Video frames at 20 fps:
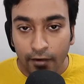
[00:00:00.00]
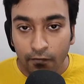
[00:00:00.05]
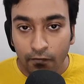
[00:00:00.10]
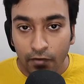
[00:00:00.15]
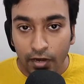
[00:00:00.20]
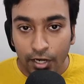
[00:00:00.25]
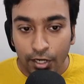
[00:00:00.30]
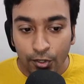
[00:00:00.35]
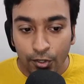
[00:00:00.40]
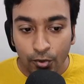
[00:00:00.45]
when
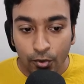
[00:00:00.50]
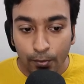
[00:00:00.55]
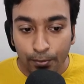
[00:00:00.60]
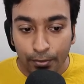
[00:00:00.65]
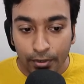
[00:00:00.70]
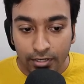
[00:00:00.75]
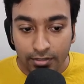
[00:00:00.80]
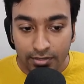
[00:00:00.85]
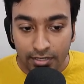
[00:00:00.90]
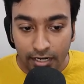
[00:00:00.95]
you
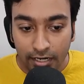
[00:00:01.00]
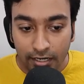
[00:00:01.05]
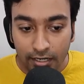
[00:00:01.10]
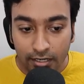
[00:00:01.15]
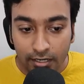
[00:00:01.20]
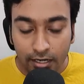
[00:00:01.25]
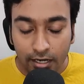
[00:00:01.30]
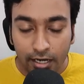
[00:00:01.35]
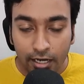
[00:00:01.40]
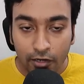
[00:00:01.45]
press enter,
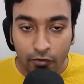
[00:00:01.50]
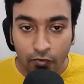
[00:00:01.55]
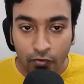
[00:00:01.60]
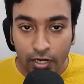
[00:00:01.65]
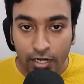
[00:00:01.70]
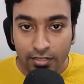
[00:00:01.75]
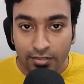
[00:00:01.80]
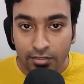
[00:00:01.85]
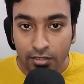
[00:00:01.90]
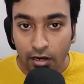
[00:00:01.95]
it will
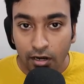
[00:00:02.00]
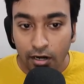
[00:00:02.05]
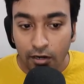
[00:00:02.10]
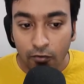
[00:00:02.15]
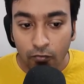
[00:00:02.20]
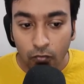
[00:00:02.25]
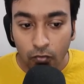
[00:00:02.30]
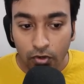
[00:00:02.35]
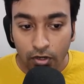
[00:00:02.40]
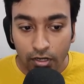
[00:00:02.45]
start
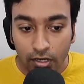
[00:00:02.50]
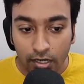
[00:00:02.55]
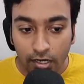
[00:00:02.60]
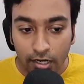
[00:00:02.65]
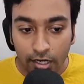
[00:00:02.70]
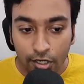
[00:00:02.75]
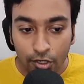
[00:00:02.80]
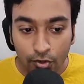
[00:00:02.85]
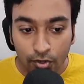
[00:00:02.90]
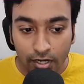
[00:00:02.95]
working it.
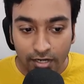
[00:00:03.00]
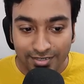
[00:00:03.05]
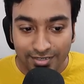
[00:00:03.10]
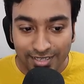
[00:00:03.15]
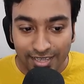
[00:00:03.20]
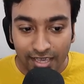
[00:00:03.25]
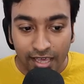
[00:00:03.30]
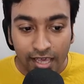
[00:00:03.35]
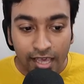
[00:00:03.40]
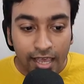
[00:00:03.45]
You can see
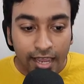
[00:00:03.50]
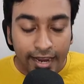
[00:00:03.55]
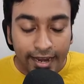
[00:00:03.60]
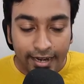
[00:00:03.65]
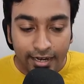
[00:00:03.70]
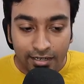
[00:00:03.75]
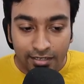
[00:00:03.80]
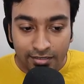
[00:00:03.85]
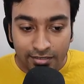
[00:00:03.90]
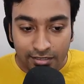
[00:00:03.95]
it
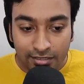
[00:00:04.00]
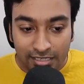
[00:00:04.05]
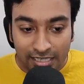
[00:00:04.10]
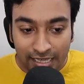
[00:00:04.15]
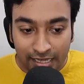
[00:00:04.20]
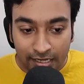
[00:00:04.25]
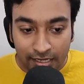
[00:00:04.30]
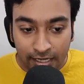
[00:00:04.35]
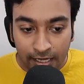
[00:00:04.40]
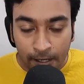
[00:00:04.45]
is
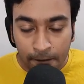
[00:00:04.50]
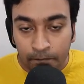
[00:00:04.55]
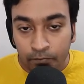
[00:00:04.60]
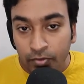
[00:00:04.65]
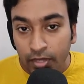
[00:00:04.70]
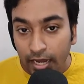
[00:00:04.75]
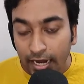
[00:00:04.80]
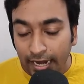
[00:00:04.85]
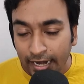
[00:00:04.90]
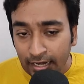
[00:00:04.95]
thinking
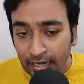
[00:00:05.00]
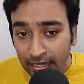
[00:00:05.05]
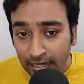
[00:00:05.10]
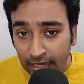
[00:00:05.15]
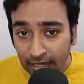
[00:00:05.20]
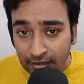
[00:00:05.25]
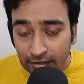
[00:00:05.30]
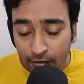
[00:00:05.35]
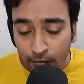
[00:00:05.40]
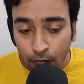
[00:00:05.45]
in case
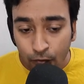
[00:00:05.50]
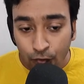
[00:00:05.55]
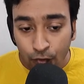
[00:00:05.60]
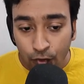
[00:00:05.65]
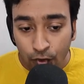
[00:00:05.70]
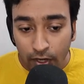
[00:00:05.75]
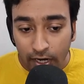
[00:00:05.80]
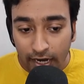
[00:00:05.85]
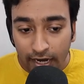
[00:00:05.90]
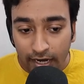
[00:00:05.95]
if you
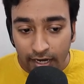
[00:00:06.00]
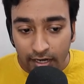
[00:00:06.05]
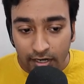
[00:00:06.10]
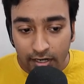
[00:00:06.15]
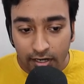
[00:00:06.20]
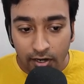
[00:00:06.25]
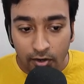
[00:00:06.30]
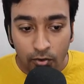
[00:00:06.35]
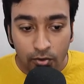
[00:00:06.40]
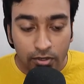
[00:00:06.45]

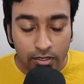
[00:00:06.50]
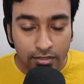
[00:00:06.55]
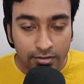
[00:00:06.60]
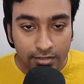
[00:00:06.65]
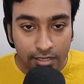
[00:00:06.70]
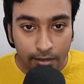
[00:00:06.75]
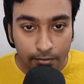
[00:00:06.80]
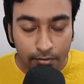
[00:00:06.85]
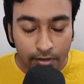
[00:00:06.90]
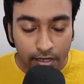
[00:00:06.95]
encounter
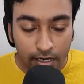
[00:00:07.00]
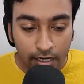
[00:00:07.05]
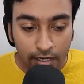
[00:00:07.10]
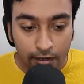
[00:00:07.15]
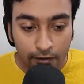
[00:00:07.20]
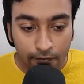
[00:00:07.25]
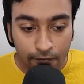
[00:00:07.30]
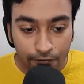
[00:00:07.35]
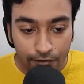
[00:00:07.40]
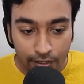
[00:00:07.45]
some kind of
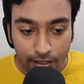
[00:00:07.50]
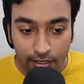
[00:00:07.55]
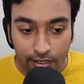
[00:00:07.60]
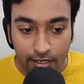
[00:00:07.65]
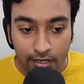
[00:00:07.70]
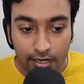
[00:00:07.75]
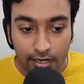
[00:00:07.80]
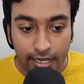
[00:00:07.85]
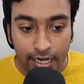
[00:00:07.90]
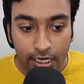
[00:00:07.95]
error
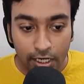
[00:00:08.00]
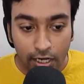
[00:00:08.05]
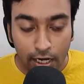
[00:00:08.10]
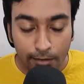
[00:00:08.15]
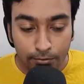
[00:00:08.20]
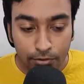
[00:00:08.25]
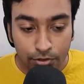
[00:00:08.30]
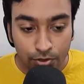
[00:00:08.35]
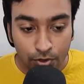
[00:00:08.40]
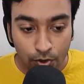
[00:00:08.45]
like i'm
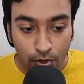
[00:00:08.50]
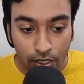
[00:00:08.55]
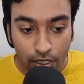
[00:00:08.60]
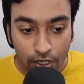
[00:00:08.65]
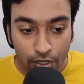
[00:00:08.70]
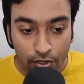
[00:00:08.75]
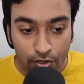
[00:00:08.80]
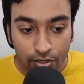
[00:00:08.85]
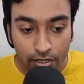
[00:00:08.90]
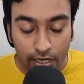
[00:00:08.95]
showing you
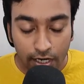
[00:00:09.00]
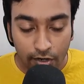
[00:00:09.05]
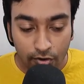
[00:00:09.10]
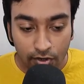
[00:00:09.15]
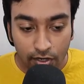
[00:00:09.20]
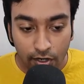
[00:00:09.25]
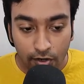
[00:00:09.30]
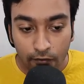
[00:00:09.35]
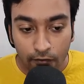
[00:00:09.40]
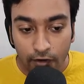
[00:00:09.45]
right now
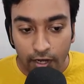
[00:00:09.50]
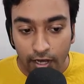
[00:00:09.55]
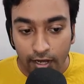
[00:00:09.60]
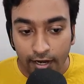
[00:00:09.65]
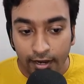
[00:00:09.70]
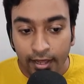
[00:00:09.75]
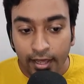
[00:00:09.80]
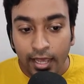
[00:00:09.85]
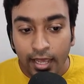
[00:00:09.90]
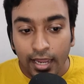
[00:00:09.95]
where
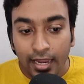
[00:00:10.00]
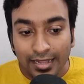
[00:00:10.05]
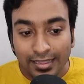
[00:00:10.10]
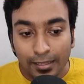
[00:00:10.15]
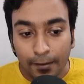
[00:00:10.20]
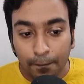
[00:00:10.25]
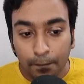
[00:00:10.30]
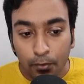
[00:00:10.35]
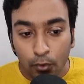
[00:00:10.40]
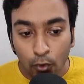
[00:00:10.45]
the
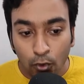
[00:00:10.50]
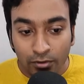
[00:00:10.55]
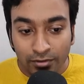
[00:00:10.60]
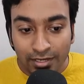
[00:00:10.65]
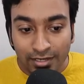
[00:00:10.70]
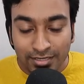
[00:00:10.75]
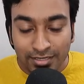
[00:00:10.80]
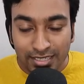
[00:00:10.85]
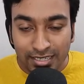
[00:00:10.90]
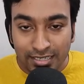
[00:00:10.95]
process
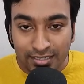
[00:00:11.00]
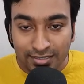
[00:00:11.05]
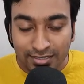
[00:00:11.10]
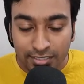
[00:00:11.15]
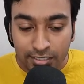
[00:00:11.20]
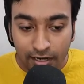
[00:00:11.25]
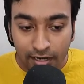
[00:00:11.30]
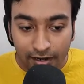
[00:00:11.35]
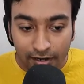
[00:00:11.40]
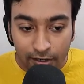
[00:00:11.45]
is
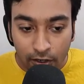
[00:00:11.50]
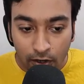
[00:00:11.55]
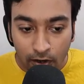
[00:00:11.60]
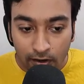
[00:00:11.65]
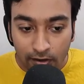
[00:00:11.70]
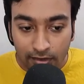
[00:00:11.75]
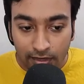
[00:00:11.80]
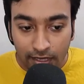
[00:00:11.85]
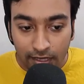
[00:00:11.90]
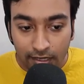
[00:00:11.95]
stuck on
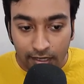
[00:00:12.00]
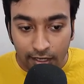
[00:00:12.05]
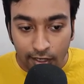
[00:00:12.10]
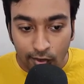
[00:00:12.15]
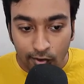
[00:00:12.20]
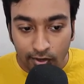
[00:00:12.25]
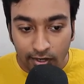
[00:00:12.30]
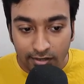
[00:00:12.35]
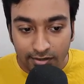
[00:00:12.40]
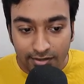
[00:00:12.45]
thinking you
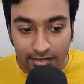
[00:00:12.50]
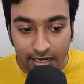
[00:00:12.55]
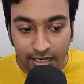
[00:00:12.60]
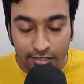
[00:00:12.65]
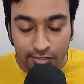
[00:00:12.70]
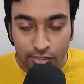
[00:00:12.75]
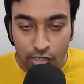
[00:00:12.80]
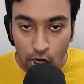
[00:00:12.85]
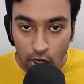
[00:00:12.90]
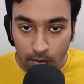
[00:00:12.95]
can see it's
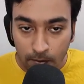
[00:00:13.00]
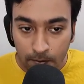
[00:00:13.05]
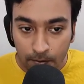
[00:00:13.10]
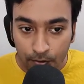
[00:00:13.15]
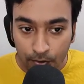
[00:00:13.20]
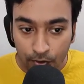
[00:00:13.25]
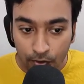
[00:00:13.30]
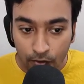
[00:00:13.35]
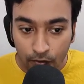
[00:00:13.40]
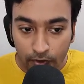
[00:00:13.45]
not
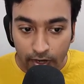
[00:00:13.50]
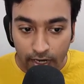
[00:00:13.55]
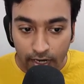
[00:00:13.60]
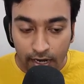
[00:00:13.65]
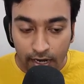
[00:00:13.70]
moving